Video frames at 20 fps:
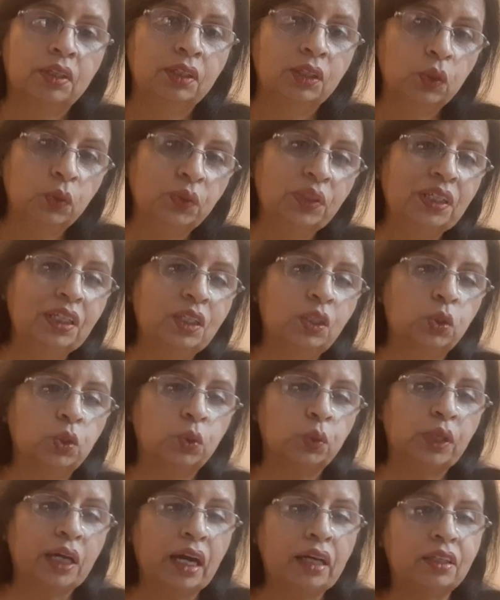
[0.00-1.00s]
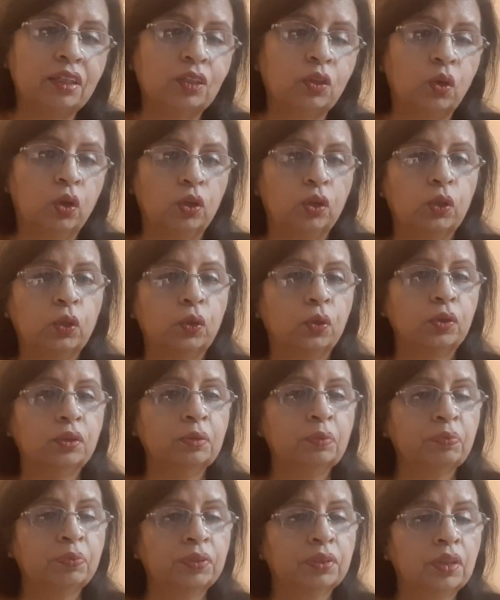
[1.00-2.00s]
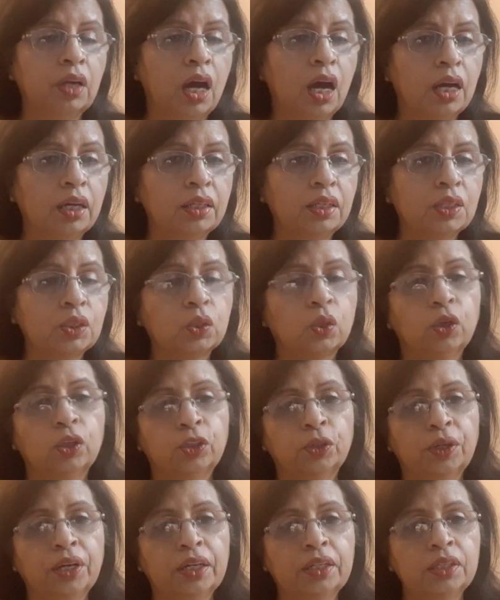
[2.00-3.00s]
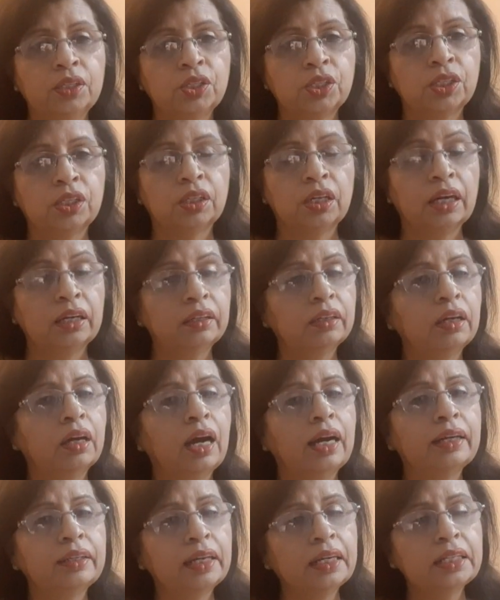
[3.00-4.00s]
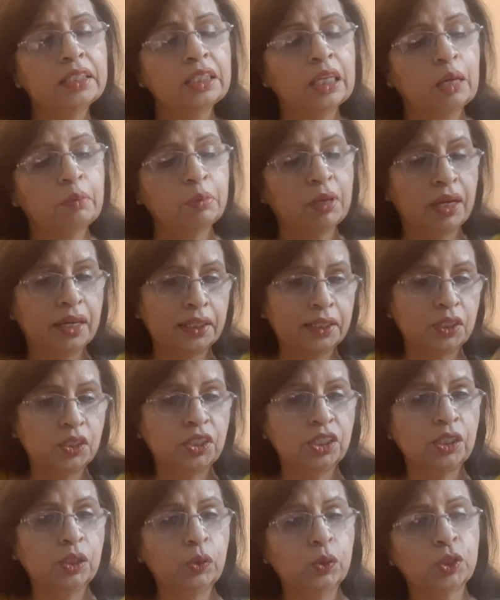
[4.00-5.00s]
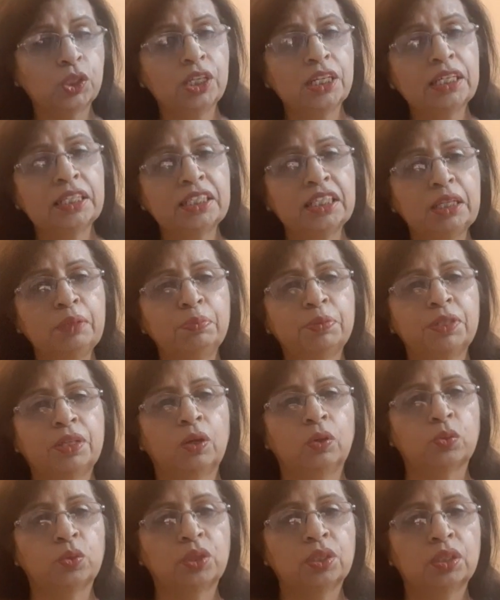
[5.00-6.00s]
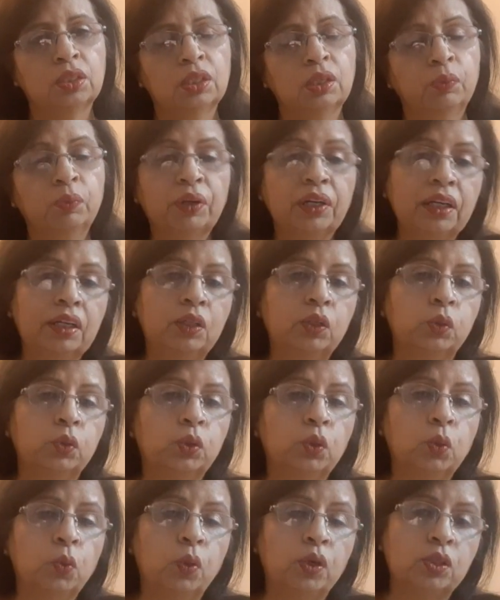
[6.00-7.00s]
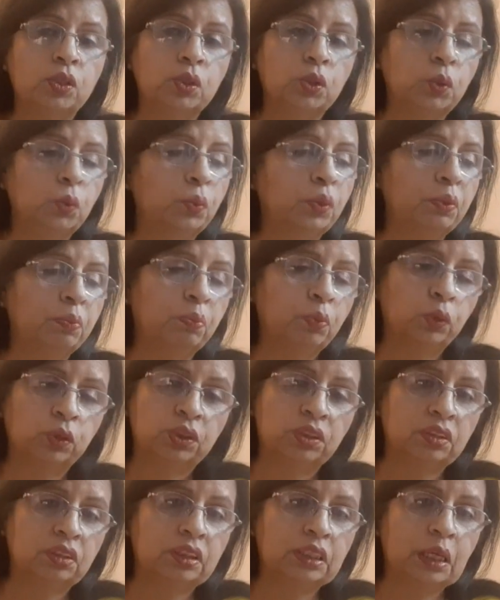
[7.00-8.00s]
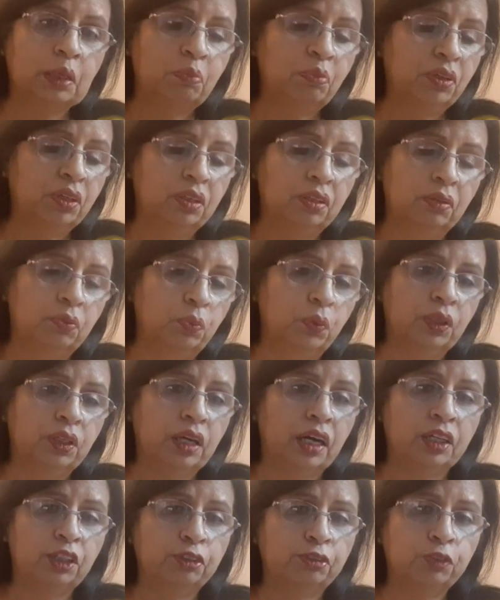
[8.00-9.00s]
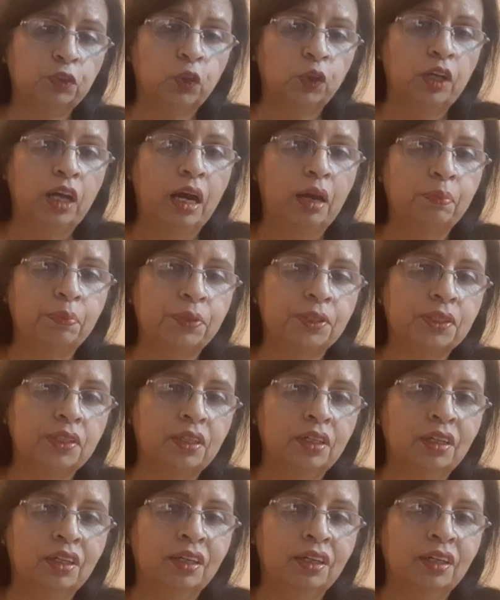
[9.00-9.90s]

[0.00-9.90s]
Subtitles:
You need to harness all your energy. And at that time, our energy usually seeps out. We really don't know what to do. Most of the time, we kind of collapse.